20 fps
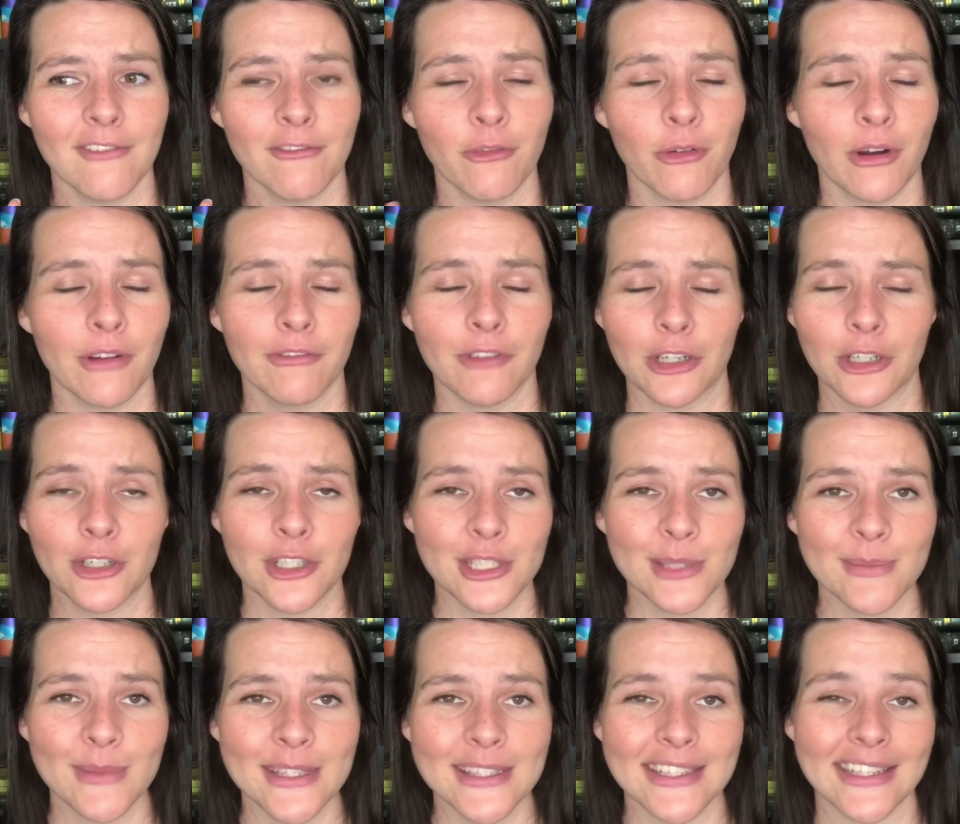for it for
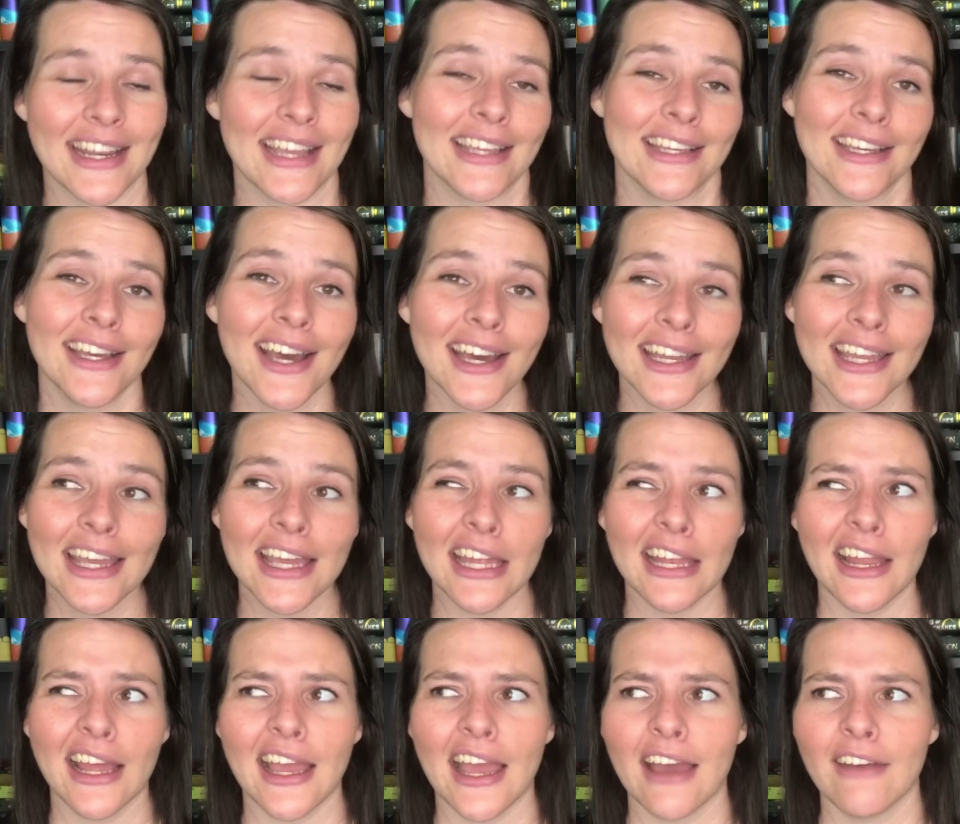Christmas, and I got it, and
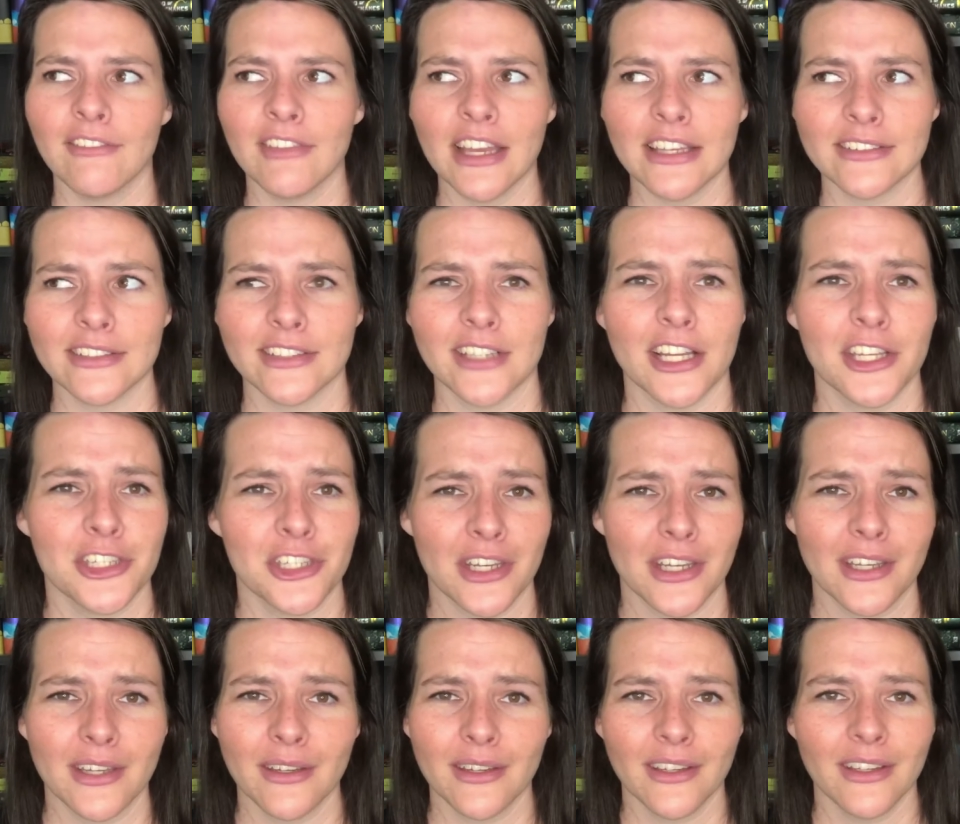I have yet to touch
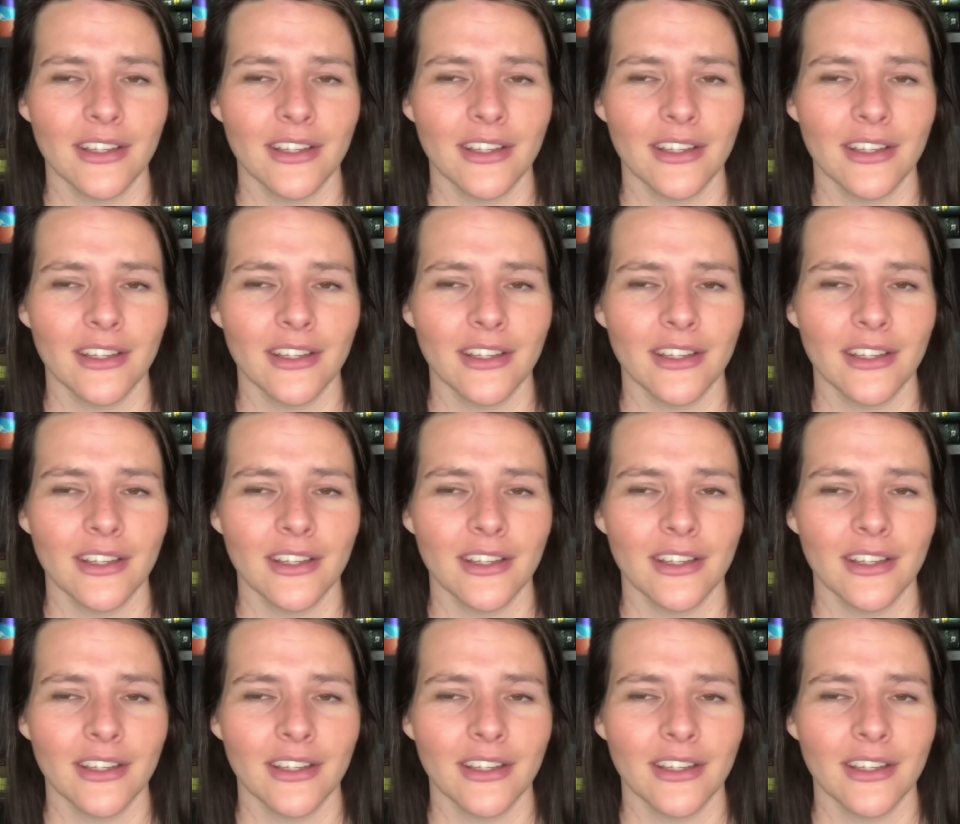it.